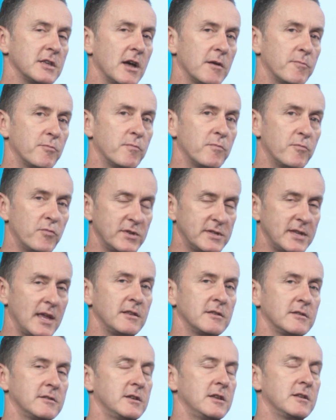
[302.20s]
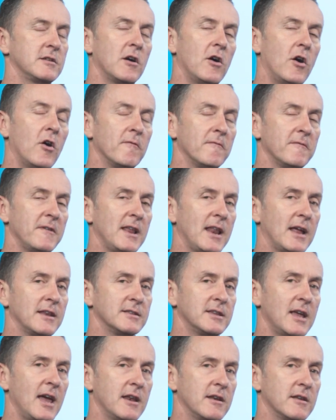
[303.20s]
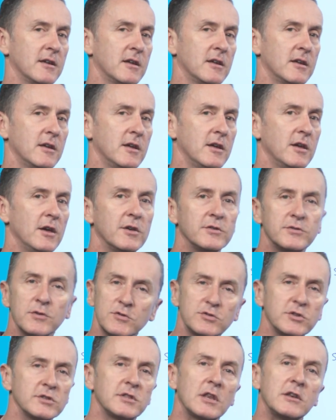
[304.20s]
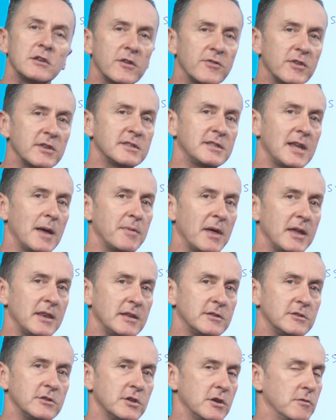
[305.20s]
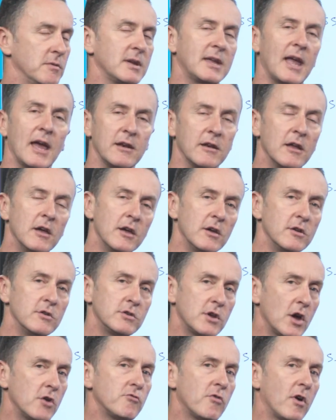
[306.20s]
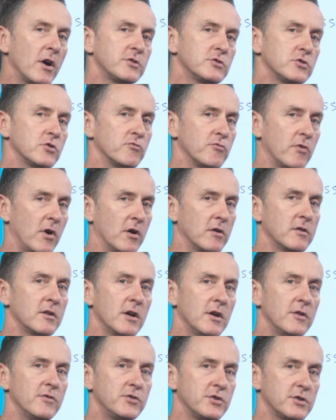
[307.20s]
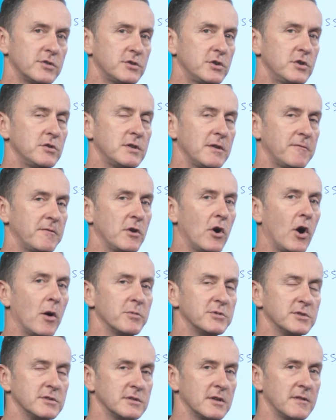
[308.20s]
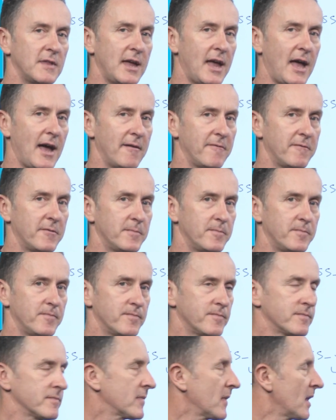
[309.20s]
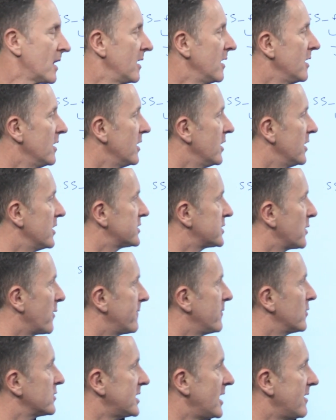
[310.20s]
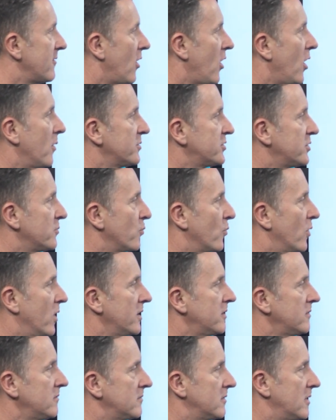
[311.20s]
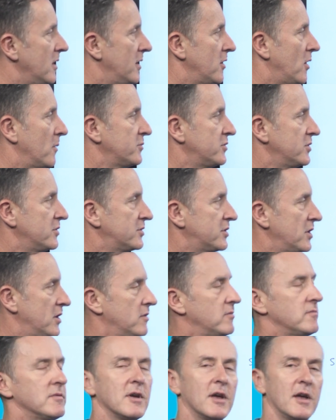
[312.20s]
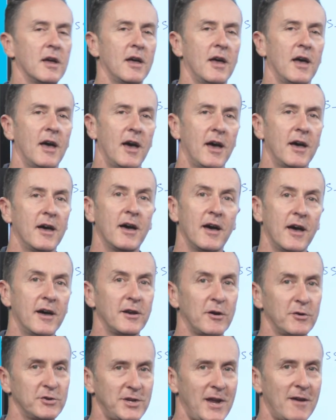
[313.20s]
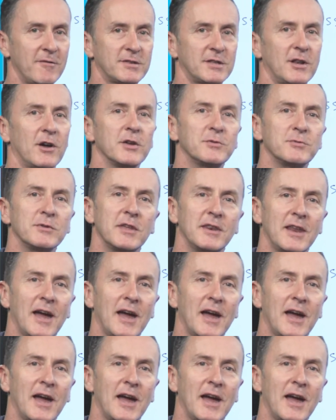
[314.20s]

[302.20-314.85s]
that are presented on VLAN 10. So it's just another step they need to do. Again, No right or wrong, just two different options that they have. So we've looked here at option 1 and option 2, and I'll share a slide with you